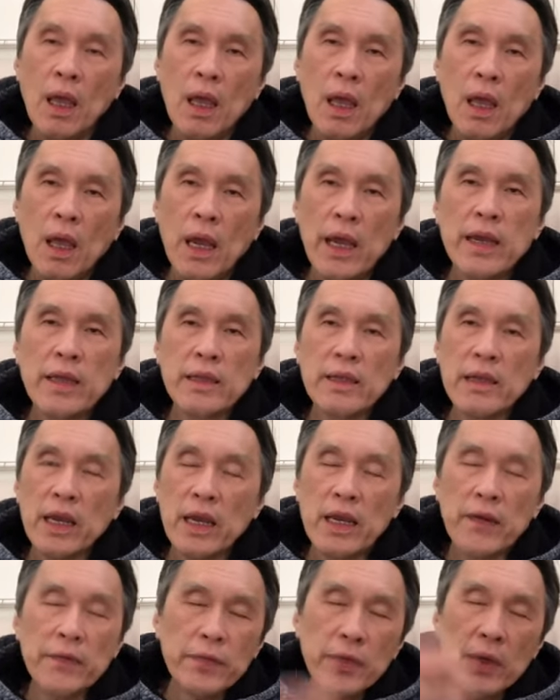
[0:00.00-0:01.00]
And
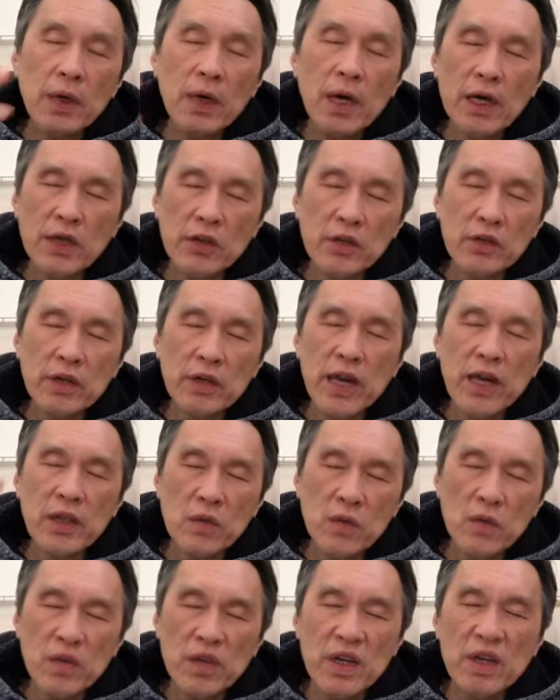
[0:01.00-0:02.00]
after I tried
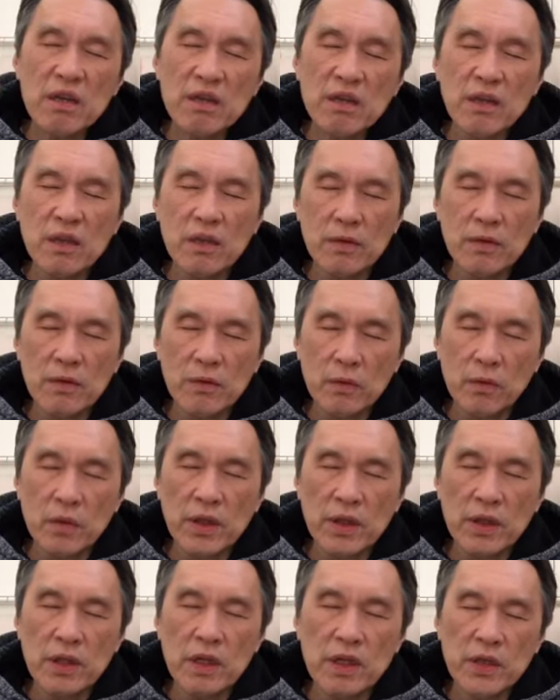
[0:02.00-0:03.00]
to reason
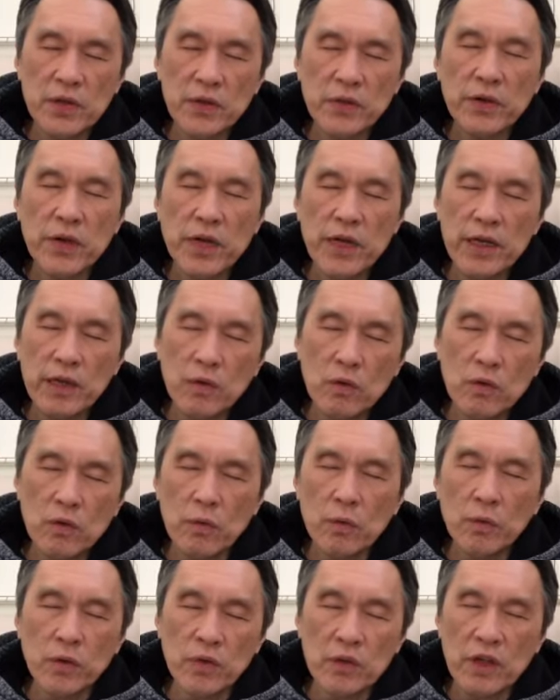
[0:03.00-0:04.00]
with this friend who
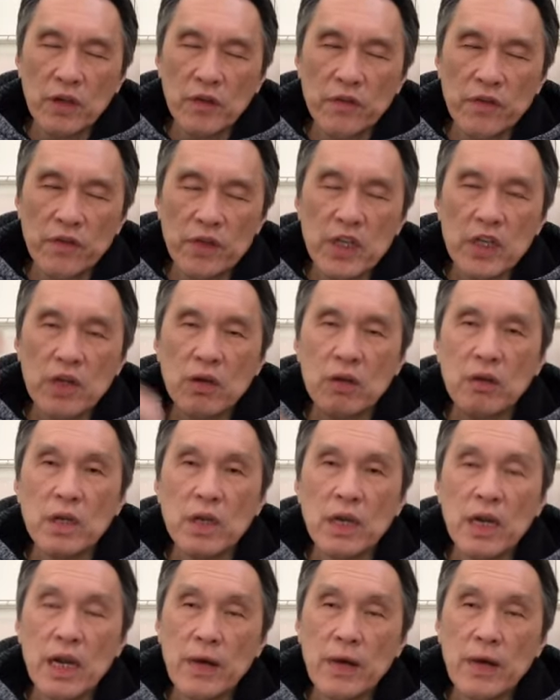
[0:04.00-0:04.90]
put the video there,